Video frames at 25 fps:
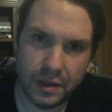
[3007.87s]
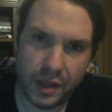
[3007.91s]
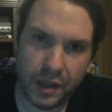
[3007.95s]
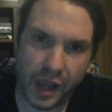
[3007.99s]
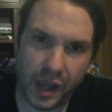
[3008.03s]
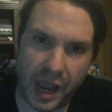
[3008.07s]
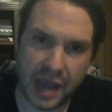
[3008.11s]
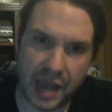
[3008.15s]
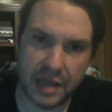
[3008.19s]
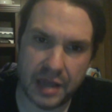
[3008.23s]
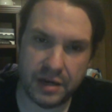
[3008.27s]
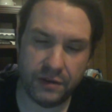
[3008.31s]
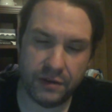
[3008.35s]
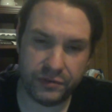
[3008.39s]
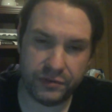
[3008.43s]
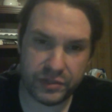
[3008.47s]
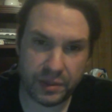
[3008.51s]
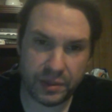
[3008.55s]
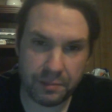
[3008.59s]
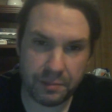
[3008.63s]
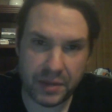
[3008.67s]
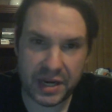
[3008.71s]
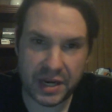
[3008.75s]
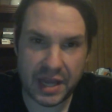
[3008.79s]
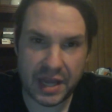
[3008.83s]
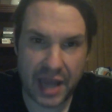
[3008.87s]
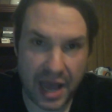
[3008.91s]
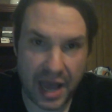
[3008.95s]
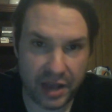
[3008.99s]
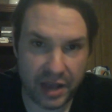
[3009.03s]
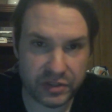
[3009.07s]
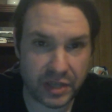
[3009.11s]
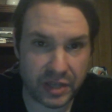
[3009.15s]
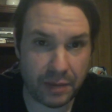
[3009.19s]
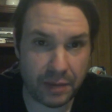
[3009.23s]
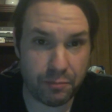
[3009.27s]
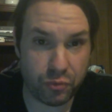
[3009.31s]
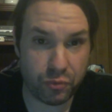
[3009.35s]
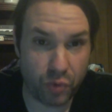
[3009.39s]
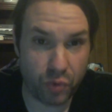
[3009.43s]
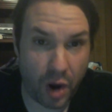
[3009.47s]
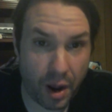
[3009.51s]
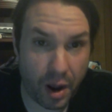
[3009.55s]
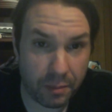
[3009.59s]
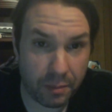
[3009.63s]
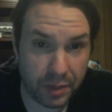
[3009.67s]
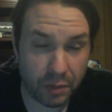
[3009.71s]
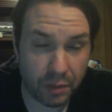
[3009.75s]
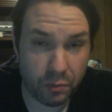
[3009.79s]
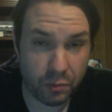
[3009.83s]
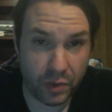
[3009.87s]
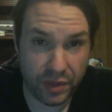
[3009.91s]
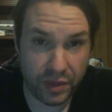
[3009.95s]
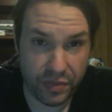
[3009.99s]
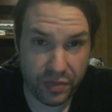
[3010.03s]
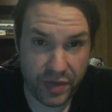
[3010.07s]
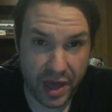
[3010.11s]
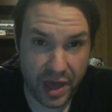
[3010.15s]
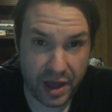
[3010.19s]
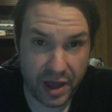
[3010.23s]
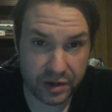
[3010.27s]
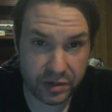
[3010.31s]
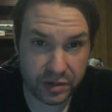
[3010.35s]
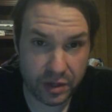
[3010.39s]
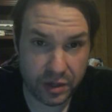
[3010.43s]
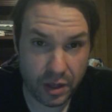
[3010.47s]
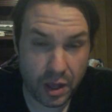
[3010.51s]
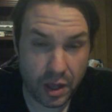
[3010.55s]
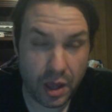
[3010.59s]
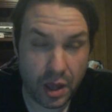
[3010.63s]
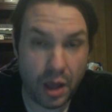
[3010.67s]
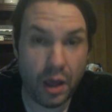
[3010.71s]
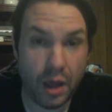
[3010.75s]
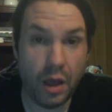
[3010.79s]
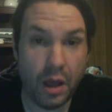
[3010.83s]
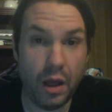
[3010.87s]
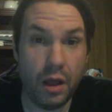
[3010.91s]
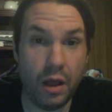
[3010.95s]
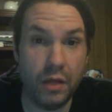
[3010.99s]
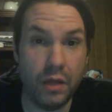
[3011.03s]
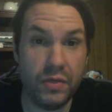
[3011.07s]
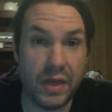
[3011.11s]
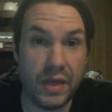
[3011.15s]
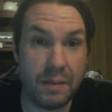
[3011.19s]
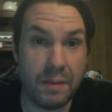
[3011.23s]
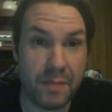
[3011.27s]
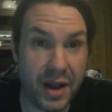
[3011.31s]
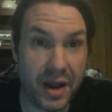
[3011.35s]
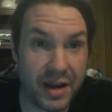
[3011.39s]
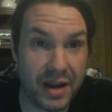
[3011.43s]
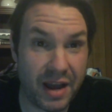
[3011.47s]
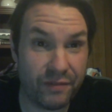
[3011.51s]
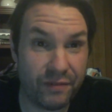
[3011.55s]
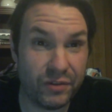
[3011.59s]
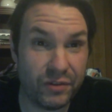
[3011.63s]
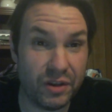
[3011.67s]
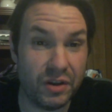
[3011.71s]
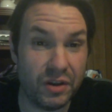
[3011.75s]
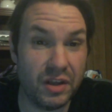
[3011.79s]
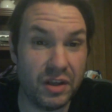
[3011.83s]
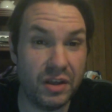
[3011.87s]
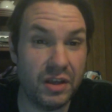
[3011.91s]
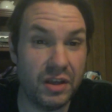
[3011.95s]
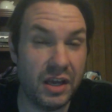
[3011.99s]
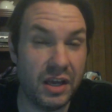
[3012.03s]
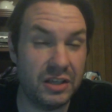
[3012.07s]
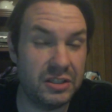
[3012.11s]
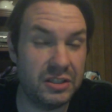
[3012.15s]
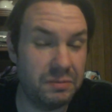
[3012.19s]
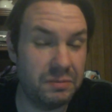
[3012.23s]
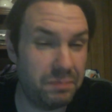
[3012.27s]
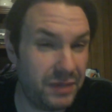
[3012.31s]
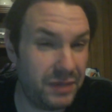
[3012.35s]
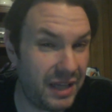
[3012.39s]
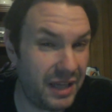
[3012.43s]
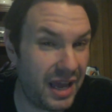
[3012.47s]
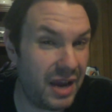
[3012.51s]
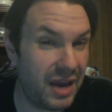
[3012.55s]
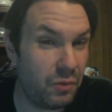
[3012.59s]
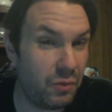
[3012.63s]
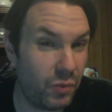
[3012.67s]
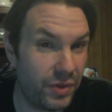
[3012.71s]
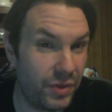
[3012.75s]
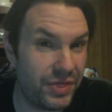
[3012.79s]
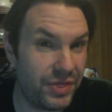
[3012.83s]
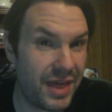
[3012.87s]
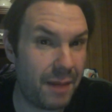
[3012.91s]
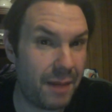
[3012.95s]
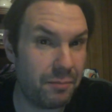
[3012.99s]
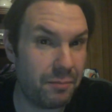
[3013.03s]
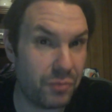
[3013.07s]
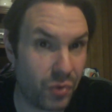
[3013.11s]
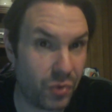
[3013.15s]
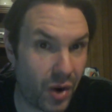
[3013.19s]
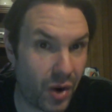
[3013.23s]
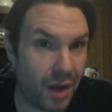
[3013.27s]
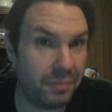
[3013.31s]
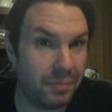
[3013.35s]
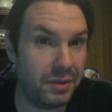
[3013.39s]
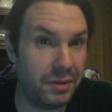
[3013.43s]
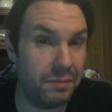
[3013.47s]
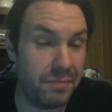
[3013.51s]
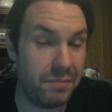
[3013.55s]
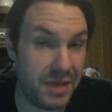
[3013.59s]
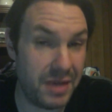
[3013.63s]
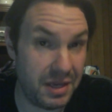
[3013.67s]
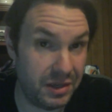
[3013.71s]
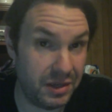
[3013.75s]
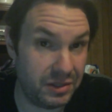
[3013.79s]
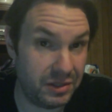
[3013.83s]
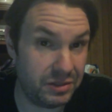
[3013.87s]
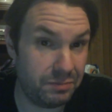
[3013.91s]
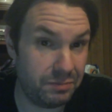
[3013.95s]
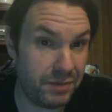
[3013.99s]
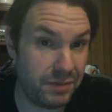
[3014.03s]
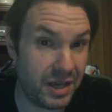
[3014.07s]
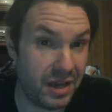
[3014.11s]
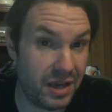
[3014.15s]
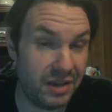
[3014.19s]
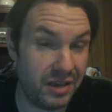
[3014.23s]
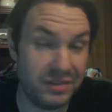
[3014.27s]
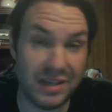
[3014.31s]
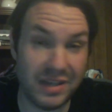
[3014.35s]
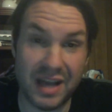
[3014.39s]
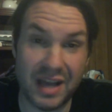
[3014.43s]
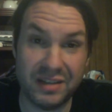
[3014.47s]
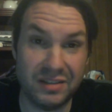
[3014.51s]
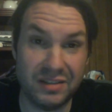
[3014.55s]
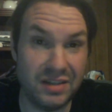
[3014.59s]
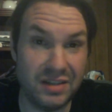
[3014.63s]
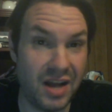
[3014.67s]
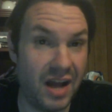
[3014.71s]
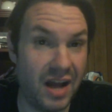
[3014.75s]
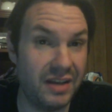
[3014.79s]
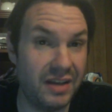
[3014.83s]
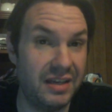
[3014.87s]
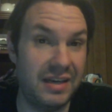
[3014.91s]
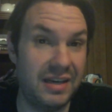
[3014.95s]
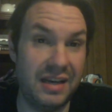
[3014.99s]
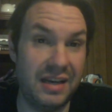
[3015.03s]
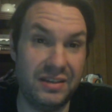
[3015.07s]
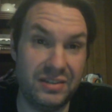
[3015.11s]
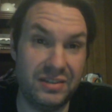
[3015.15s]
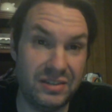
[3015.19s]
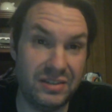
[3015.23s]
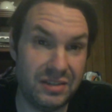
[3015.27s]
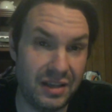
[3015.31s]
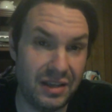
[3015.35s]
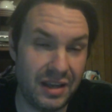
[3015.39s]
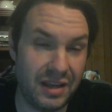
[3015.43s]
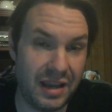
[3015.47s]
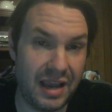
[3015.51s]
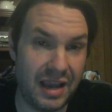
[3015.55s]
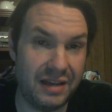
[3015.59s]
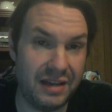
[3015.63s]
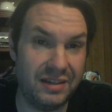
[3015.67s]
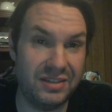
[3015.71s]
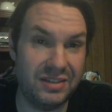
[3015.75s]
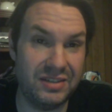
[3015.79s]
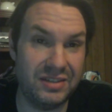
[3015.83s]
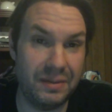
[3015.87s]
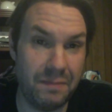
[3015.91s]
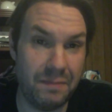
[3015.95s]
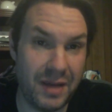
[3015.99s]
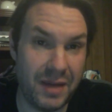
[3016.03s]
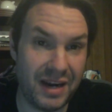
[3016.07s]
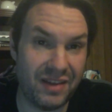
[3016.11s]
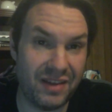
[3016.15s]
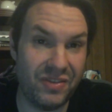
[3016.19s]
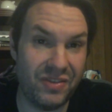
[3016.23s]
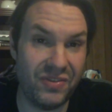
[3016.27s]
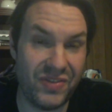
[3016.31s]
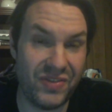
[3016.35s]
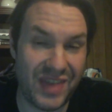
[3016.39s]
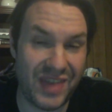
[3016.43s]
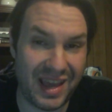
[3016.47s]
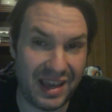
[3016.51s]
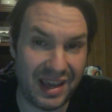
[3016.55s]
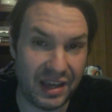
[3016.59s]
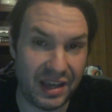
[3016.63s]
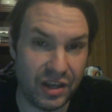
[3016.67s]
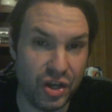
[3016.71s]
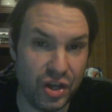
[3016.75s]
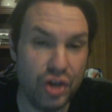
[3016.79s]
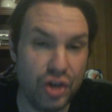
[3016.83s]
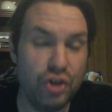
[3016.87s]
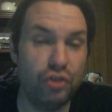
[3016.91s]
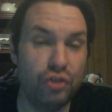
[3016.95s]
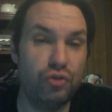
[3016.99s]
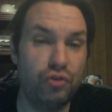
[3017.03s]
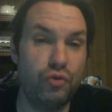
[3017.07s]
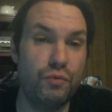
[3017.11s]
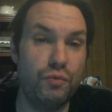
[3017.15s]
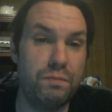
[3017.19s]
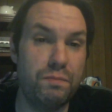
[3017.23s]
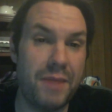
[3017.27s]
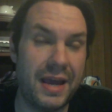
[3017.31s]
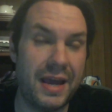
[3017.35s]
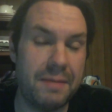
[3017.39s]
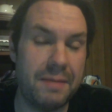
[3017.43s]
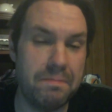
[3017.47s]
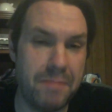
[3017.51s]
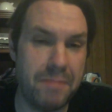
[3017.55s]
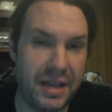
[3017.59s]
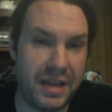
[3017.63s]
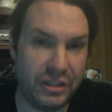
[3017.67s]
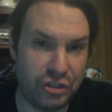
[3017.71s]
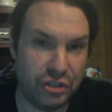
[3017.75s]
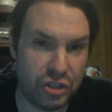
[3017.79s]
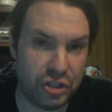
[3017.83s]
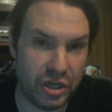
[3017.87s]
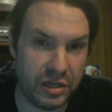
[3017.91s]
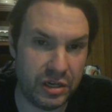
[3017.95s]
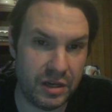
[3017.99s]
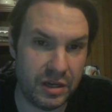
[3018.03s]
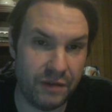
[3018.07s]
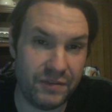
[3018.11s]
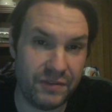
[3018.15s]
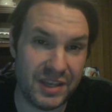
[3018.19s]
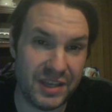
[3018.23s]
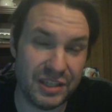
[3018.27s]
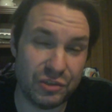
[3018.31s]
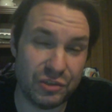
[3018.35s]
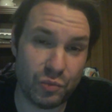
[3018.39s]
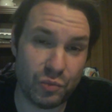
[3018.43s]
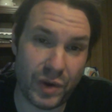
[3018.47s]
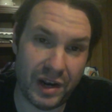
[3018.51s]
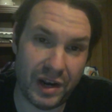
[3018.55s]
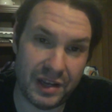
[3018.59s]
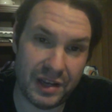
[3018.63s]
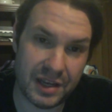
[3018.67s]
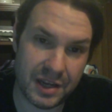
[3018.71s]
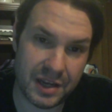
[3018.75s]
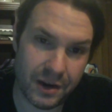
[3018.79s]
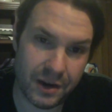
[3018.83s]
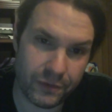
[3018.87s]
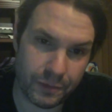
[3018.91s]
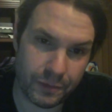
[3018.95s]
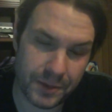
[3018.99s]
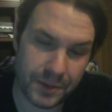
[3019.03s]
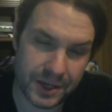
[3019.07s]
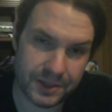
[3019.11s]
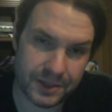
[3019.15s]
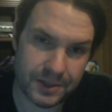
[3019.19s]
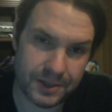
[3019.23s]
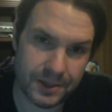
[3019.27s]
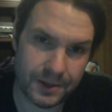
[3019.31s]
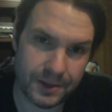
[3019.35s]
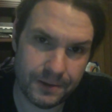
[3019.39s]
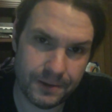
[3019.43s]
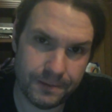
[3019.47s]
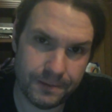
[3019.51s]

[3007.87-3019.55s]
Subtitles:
And if somebody has a problem with that, they might have to explain what that problem is, because that's not an anti-Semitic thing to make mention of the Israeli government.